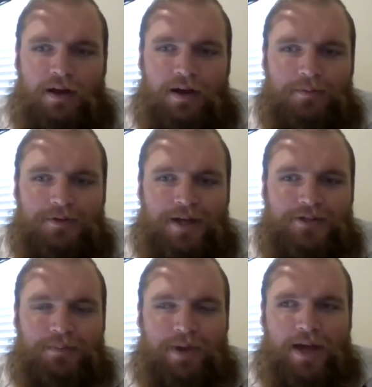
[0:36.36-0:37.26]
So
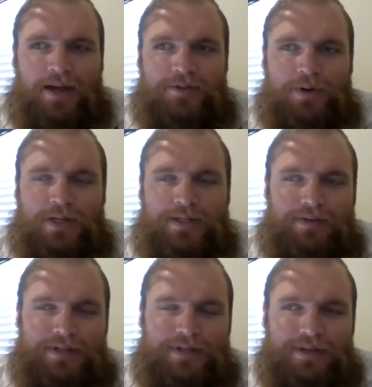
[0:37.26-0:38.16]
actually, back in
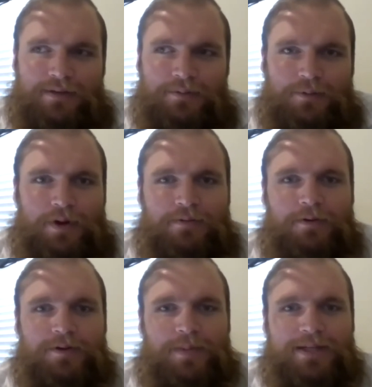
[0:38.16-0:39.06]
2017 was when I
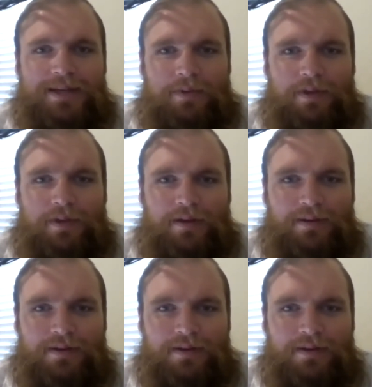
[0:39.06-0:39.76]
first met Timothy.